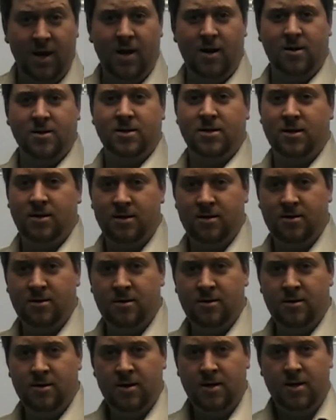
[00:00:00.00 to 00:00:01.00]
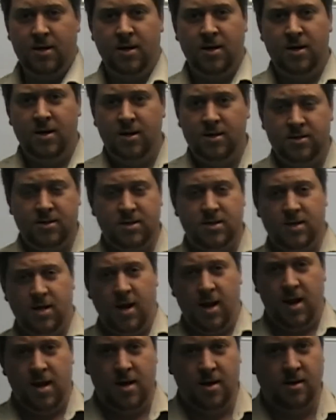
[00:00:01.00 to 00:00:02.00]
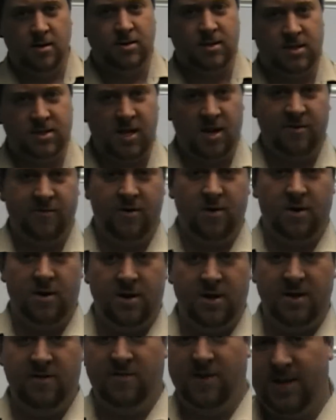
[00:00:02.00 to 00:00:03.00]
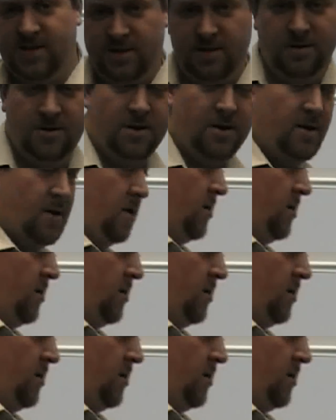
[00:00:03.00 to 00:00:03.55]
girls. Today, instead of your live lesson,